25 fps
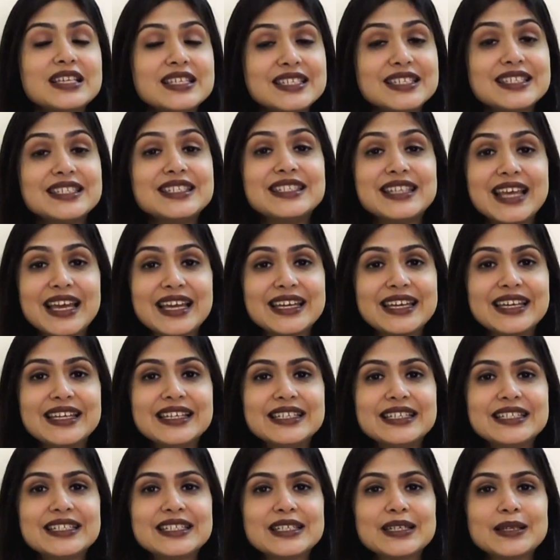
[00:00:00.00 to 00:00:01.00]

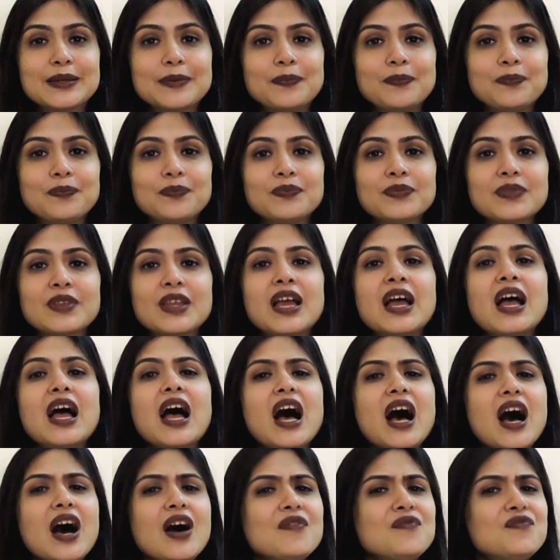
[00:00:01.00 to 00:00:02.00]
Second,
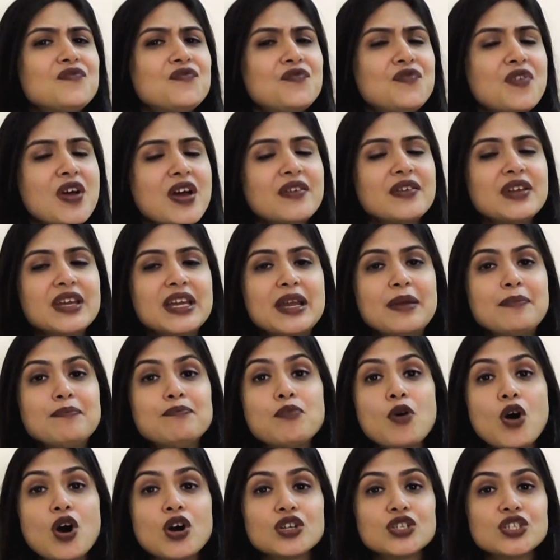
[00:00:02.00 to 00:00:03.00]
a very
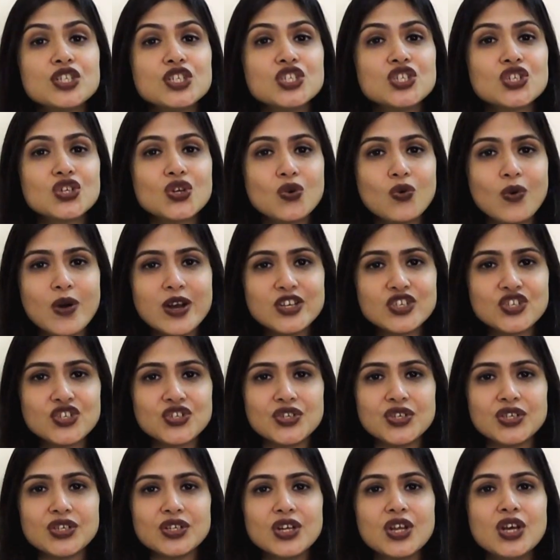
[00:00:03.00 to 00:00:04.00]
important
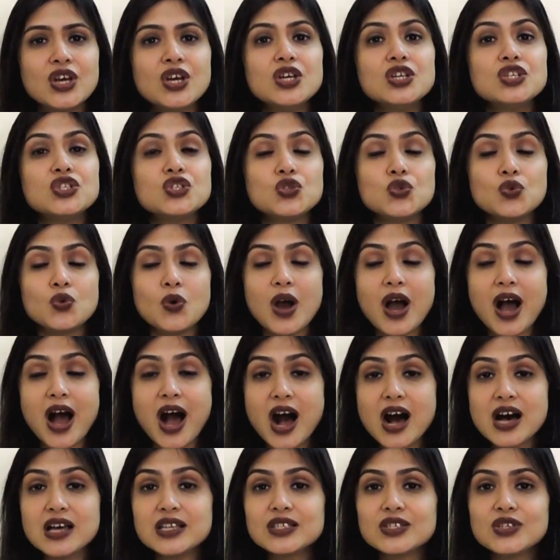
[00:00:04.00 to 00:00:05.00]
question to
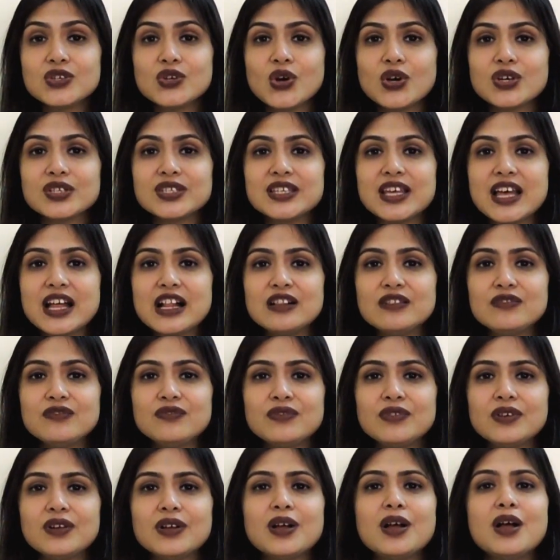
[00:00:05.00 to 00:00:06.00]
ask
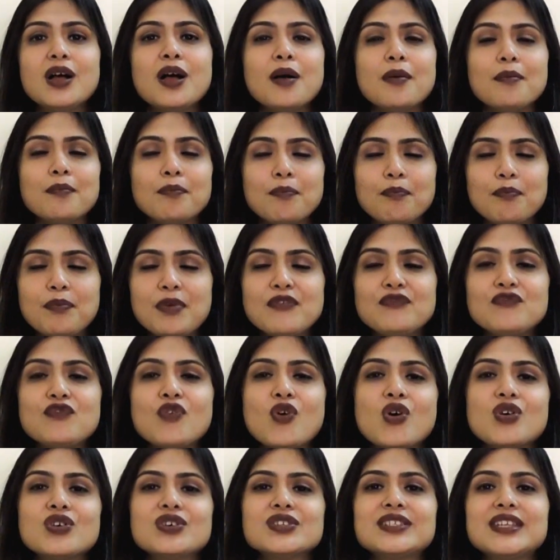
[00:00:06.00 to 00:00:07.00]
yourself
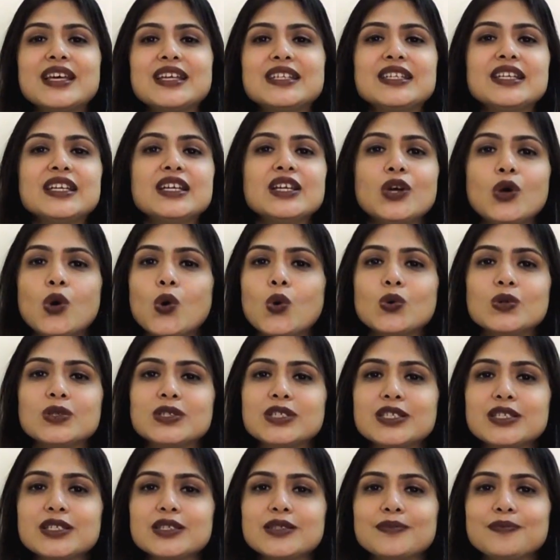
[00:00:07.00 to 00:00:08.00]
before setting
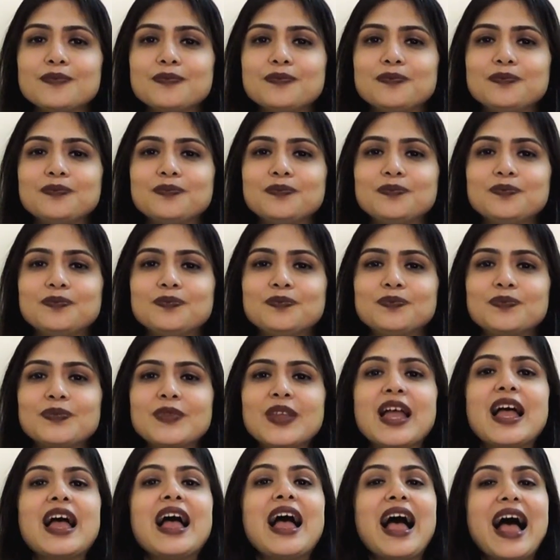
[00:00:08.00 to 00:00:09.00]
goals.
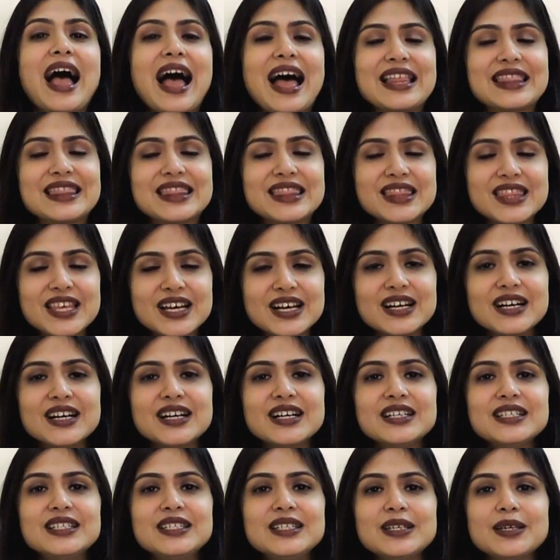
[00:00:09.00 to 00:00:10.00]
And
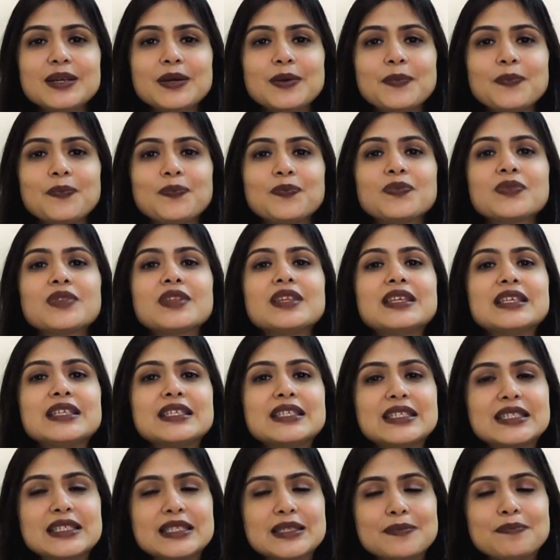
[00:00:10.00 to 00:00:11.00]
third,
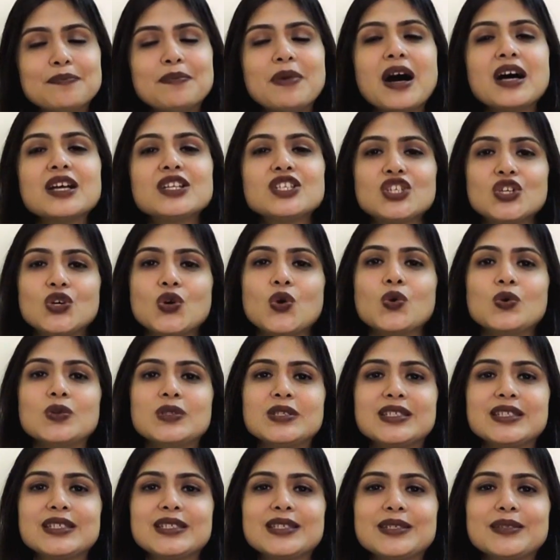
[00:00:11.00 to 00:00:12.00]
SMART
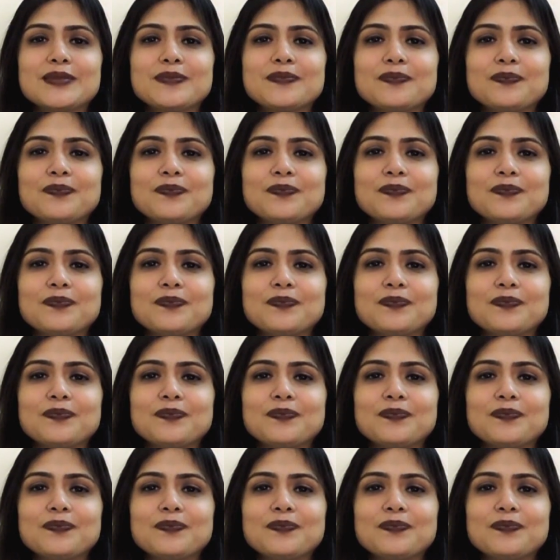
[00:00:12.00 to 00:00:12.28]
goals.